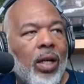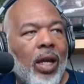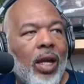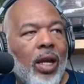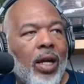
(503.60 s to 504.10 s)

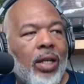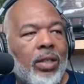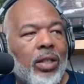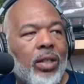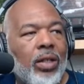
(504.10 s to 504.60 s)

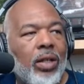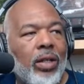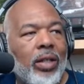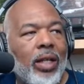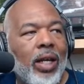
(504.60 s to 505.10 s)
has
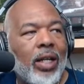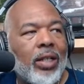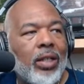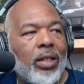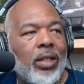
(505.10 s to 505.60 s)

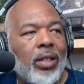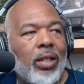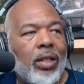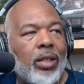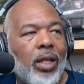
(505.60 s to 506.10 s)
collected,
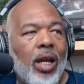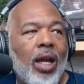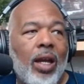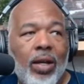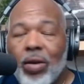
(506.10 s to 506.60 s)

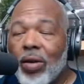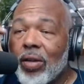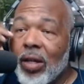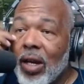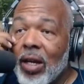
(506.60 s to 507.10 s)
I call
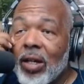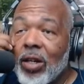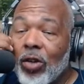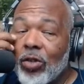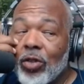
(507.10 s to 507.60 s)
the guy a
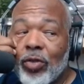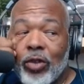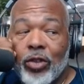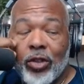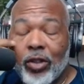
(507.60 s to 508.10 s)
culture
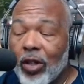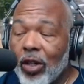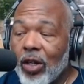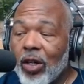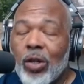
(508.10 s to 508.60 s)
vulture,
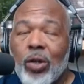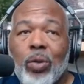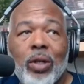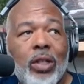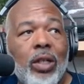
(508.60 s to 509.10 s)

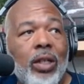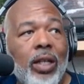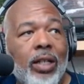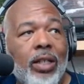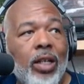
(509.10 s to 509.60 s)
who has
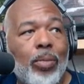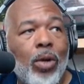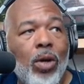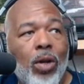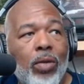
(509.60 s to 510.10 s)
collected up
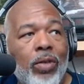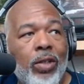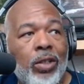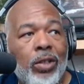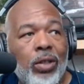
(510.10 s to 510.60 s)
all of
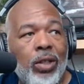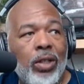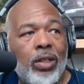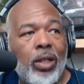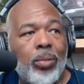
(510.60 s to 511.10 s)

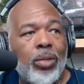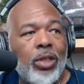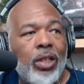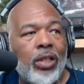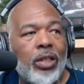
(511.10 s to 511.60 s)
these
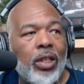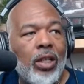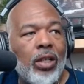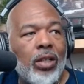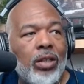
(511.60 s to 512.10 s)
MC's
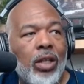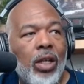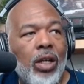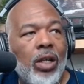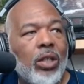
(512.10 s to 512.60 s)
things.
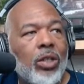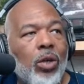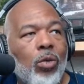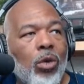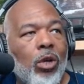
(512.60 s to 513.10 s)

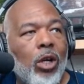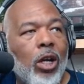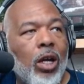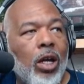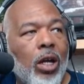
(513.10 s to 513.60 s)
So
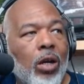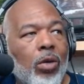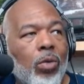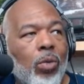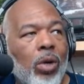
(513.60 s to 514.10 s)

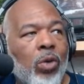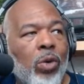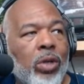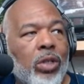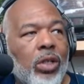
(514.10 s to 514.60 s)
we're
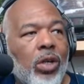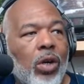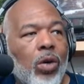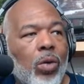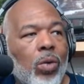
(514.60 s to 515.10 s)
going to
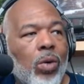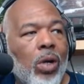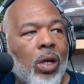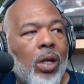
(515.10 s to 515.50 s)
go